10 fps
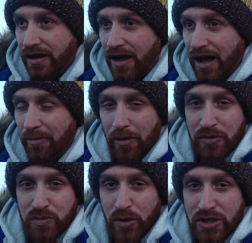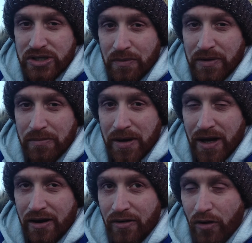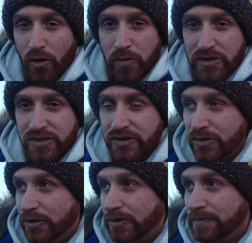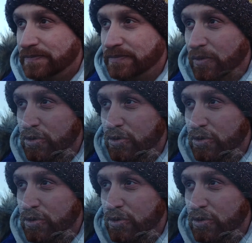I'm always wanting something better, always, so we'll